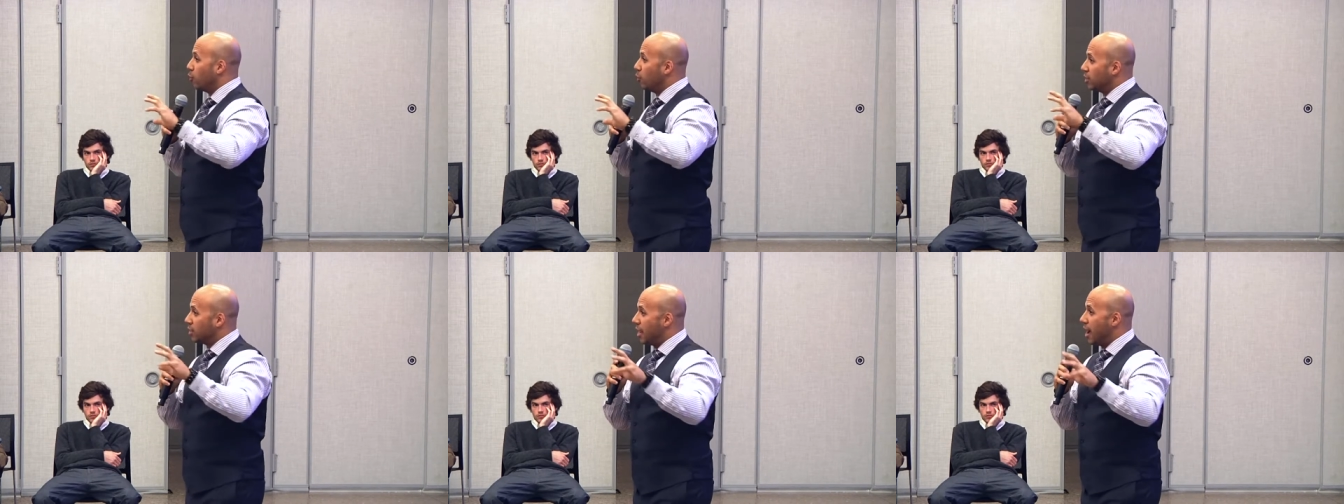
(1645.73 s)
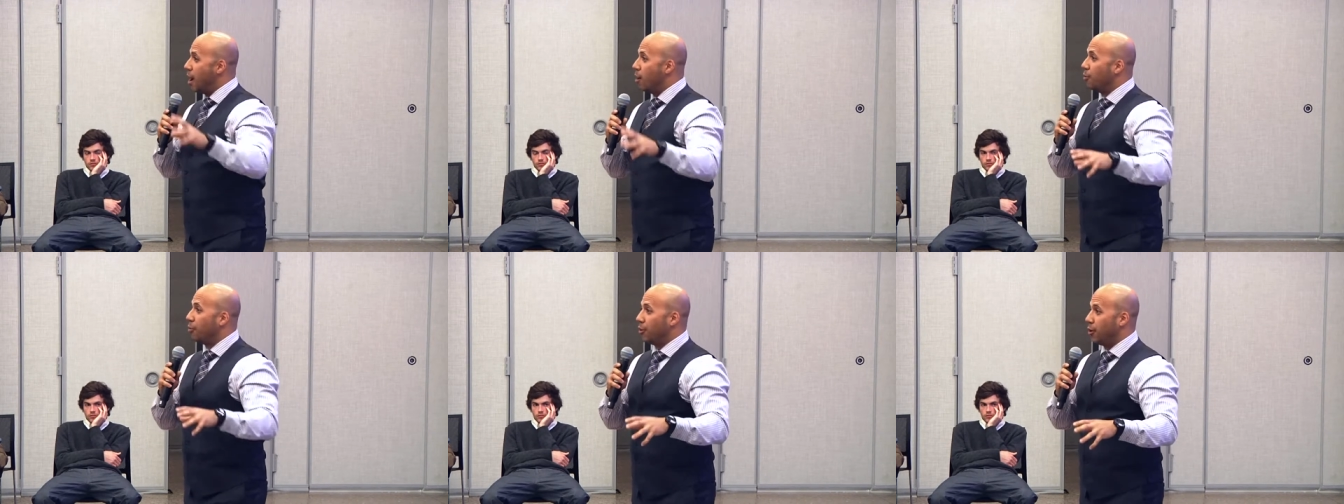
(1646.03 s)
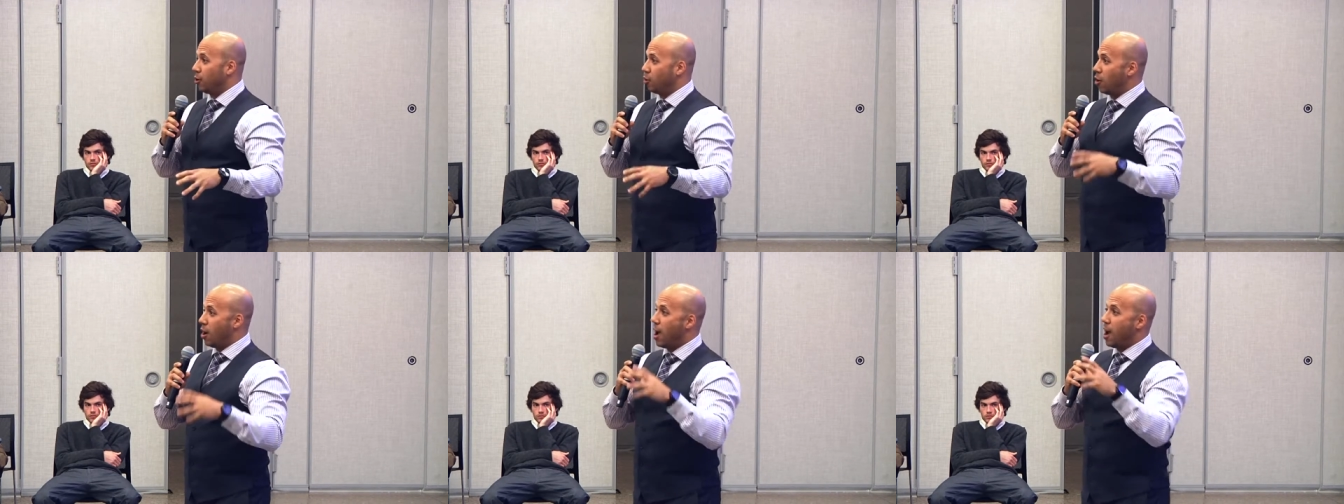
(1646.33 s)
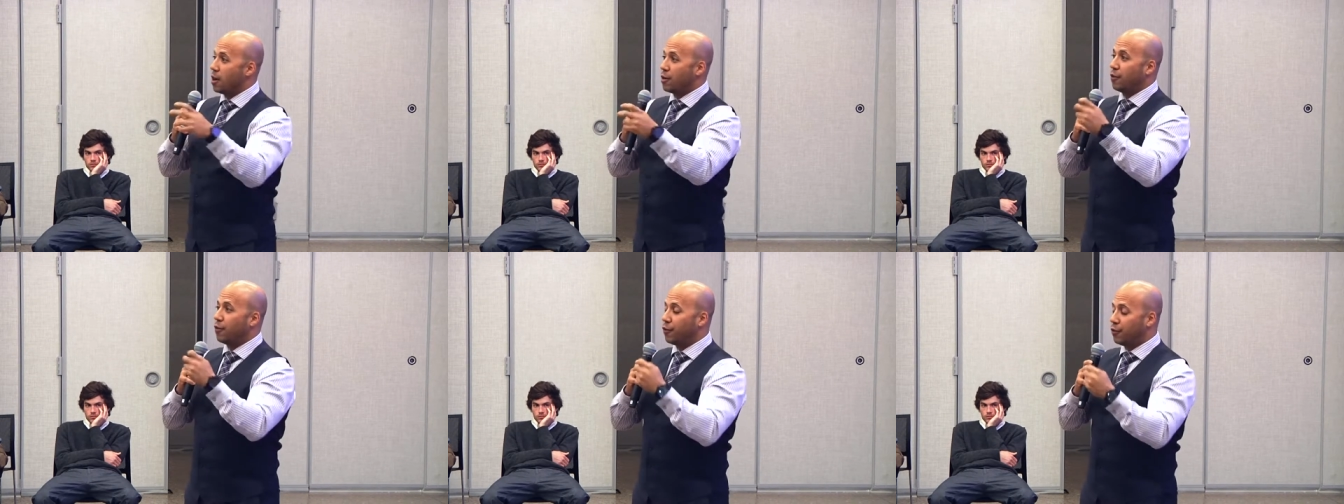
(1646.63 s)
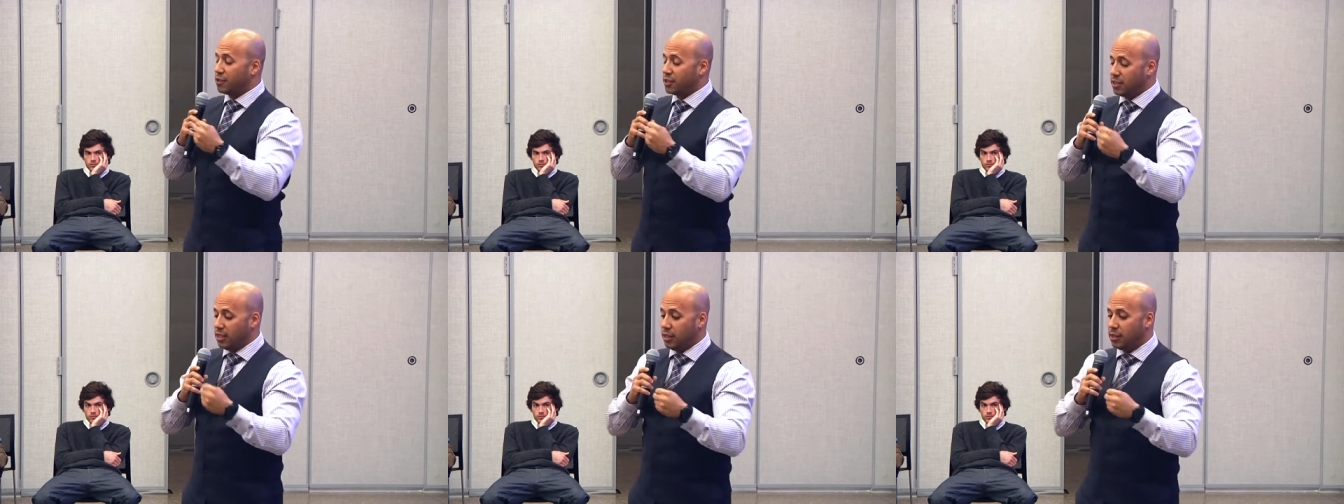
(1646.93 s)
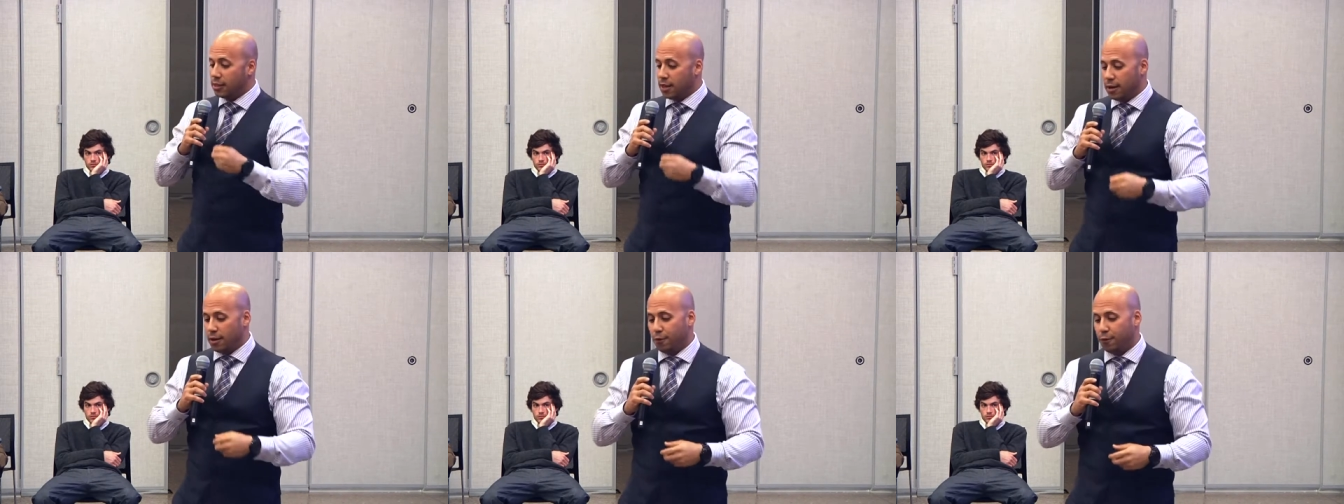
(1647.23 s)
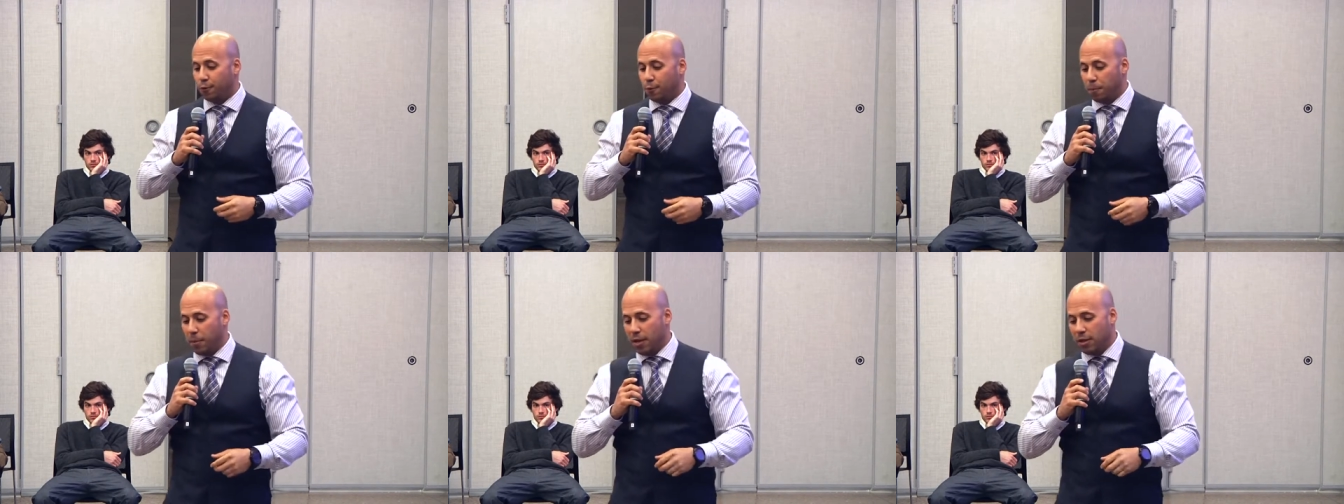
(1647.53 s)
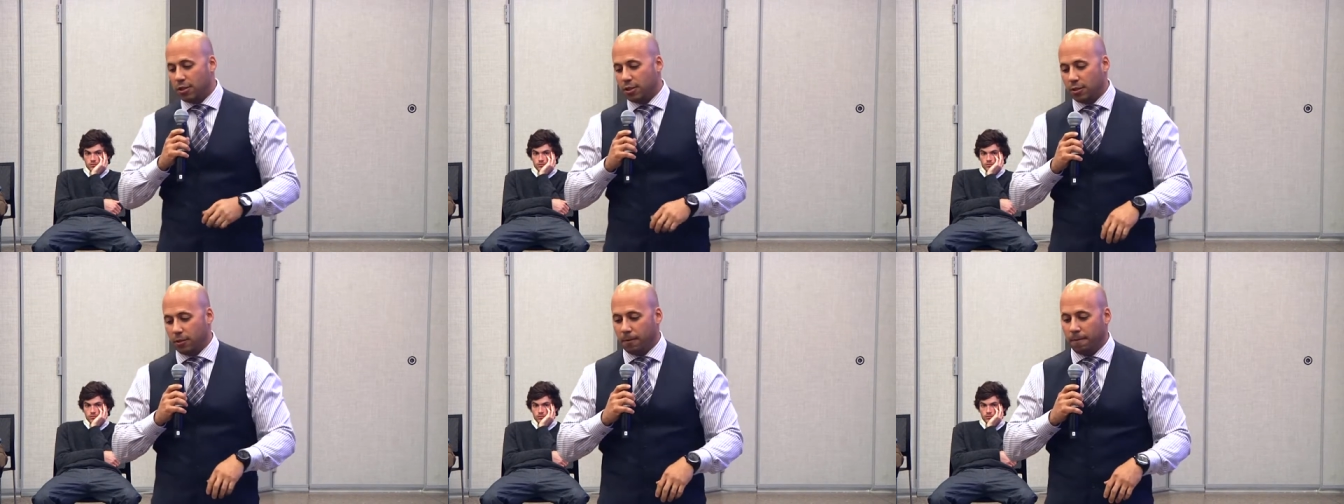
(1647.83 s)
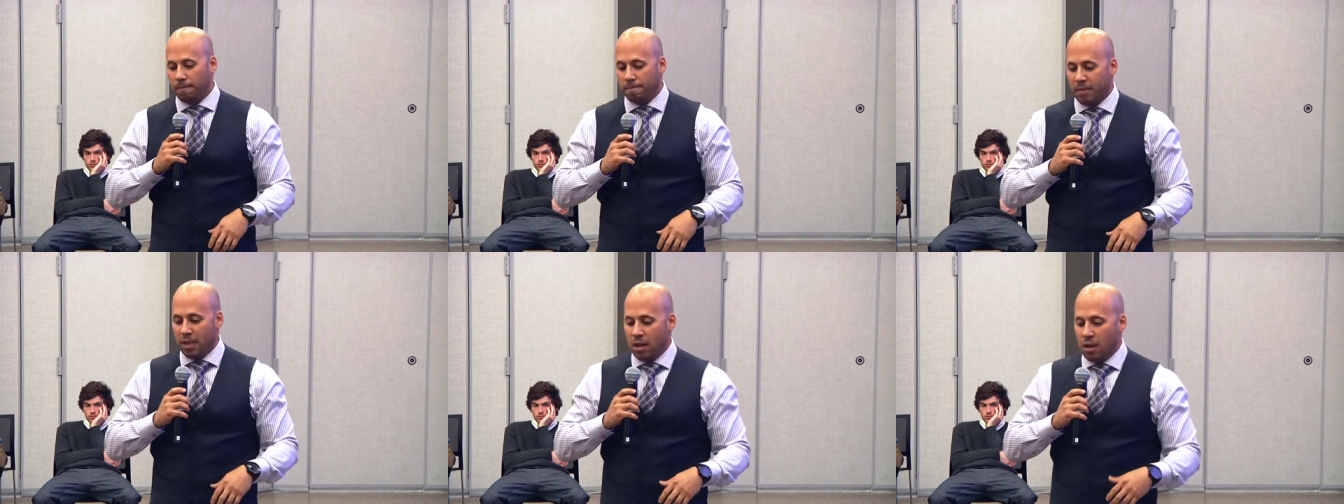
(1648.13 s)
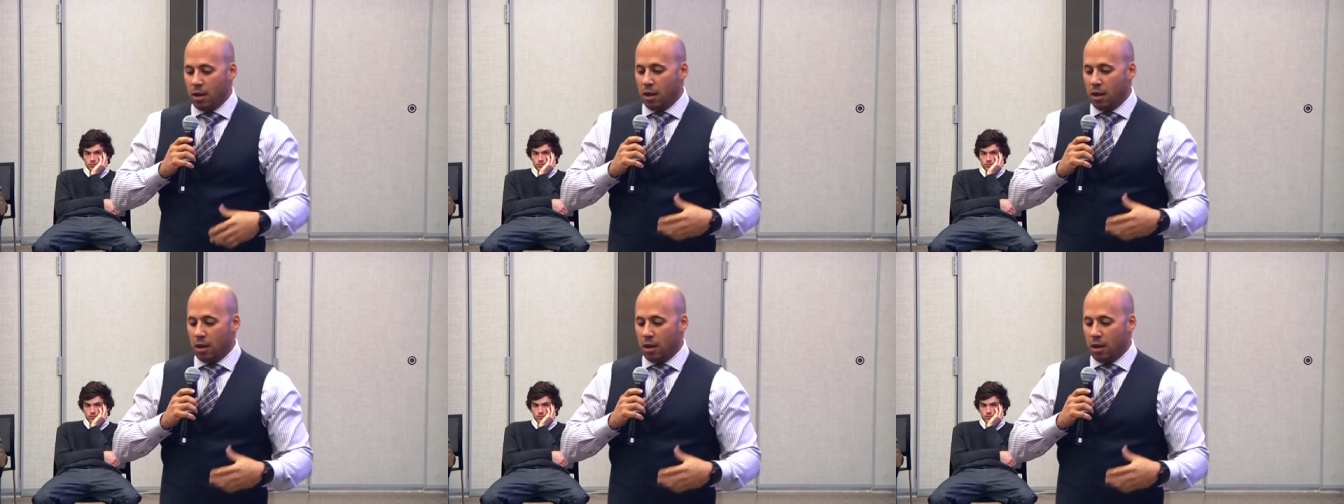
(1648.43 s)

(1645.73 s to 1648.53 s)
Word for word: what's out there or how to seek that information.